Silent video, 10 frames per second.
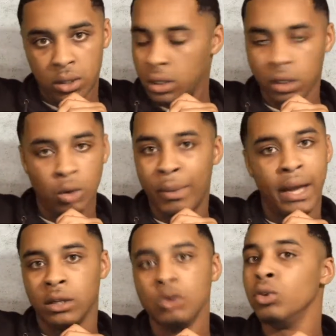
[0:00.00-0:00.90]
Could
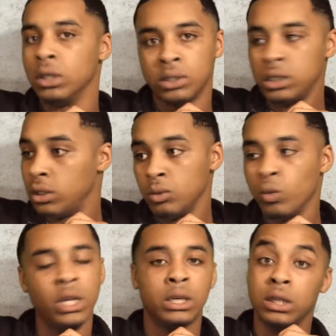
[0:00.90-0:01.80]
nobody do this? Couldn't
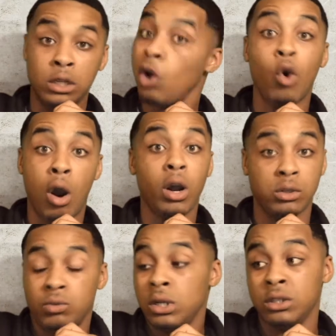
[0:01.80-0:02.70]
really could no
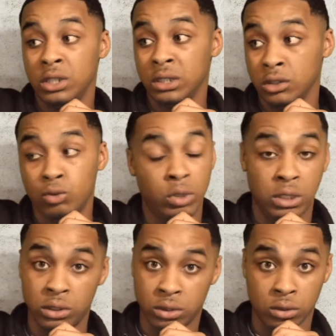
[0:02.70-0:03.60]
artist really just do
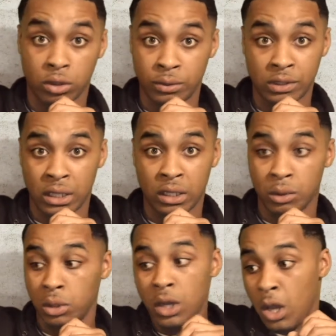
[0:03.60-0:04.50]
this, you know what I'm saying,
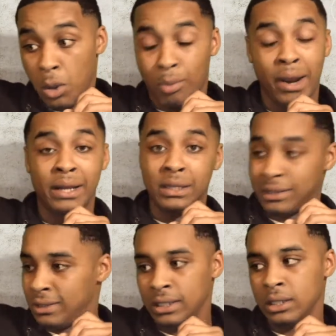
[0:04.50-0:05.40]
to bring the
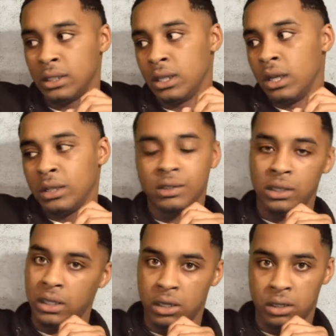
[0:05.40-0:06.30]
city
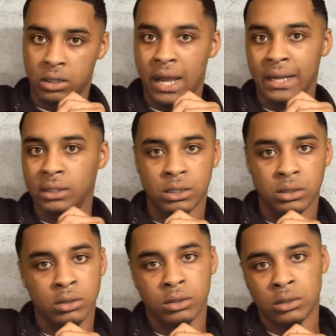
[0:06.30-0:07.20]
together like this,
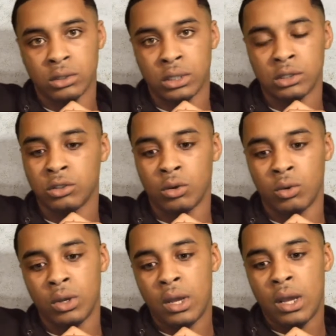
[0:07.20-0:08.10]
you know what I'm saying?
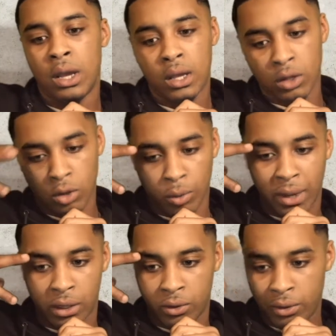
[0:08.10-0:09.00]
So, you know,
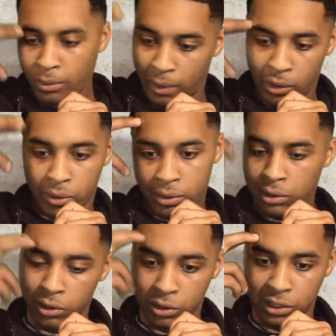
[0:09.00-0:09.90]
my my you
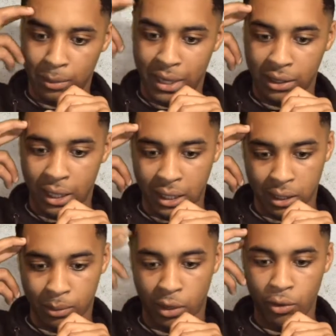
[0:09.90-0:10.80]
know what I'm saying, my
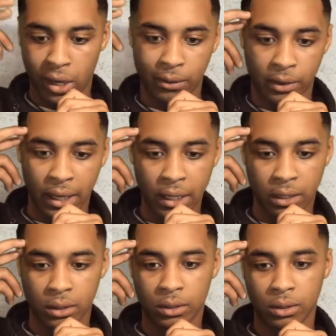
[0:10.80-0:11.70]
thinking, my creative
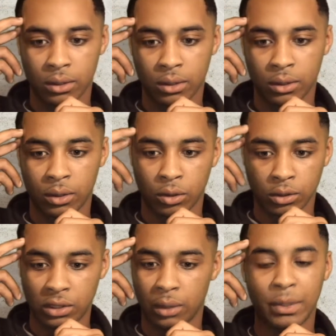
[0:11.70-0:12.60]
thinking, you know
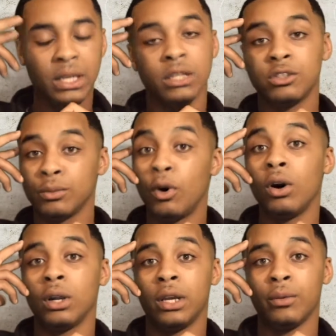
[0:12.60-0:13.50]
what I'm saying, me getting
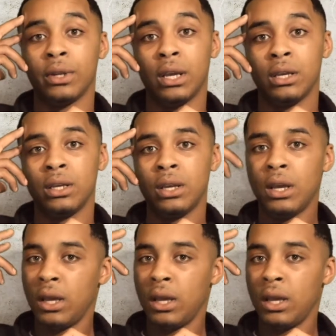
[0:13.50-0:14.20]
smarter every day,